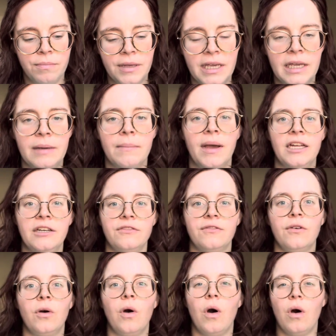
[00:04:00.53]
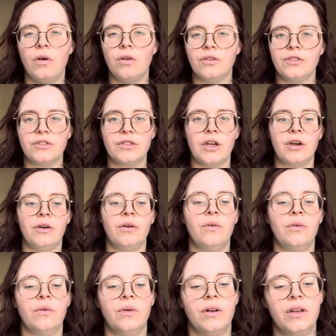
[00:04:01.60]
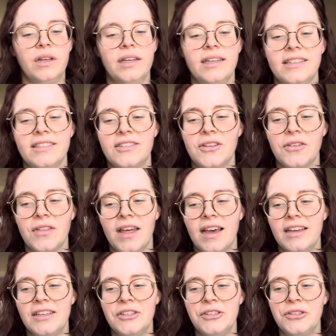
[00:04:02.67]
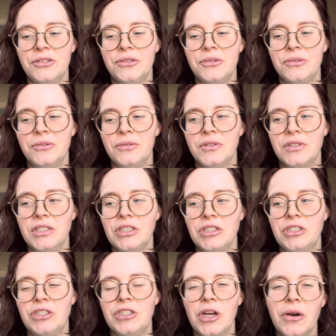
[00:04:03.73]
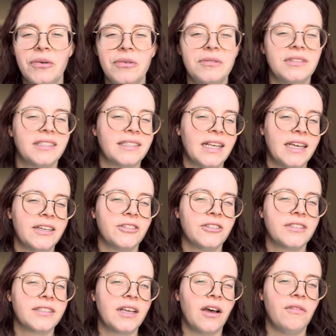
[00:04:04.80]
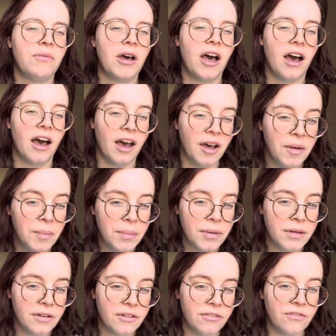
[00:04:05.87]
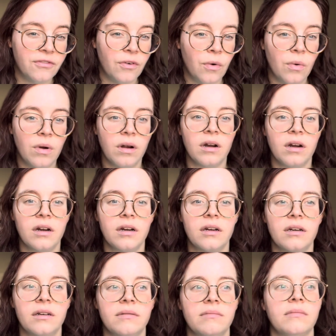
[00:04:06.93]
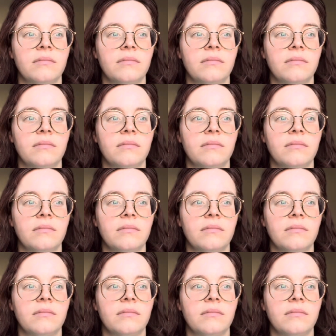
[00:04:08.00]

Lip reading: being mindful also so that you don't set yourself up for